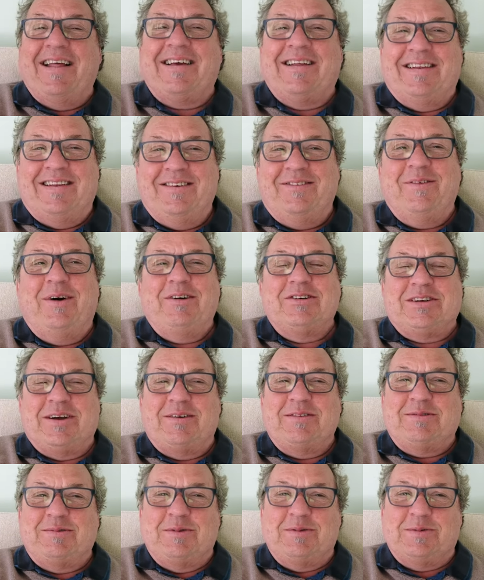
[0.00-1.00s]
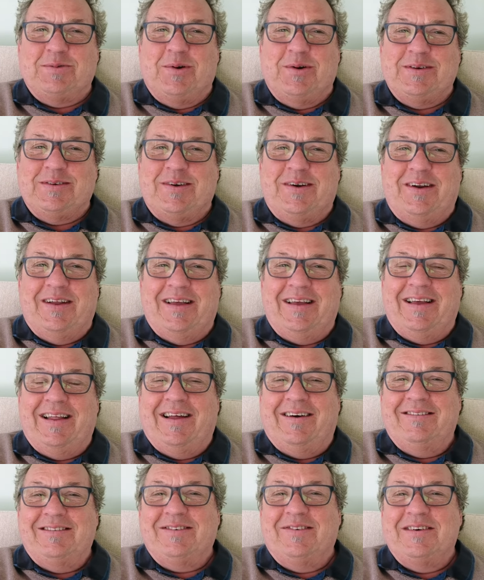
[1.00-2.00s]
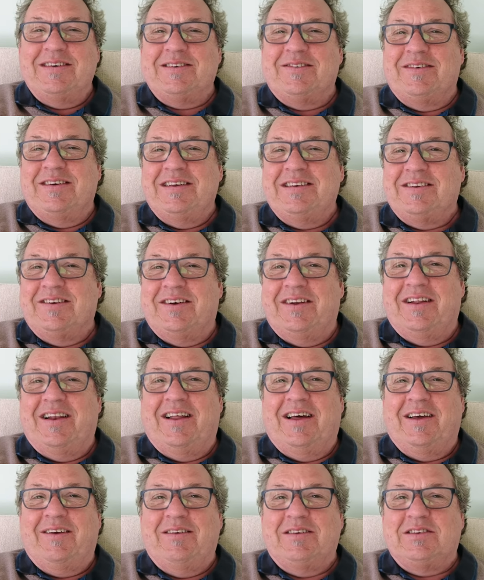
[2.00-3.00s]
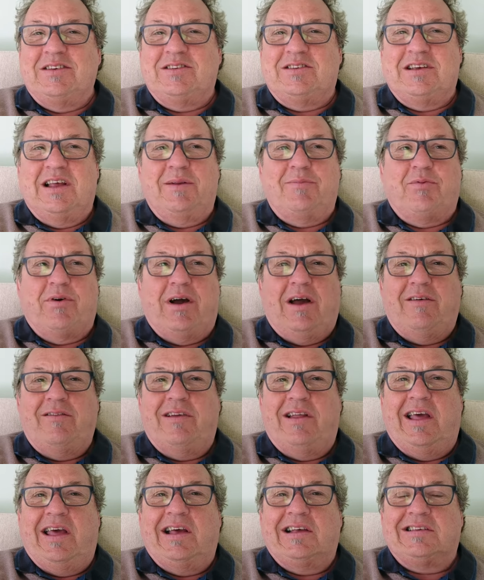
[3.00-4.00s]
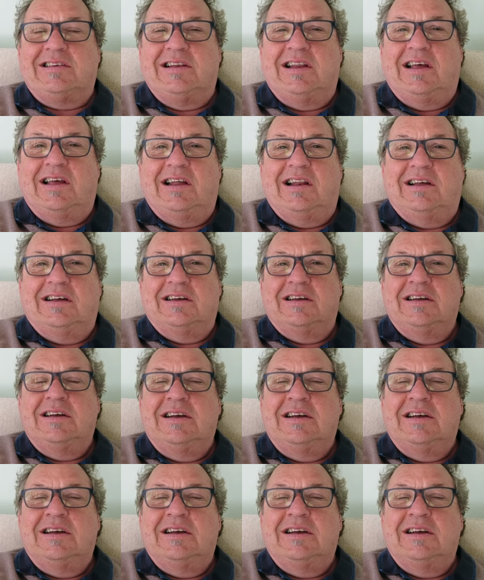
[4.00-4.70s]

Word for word: The World Championship was always on it, you know, it was always on, he on it, like he was to celebrate over the house and that, you know.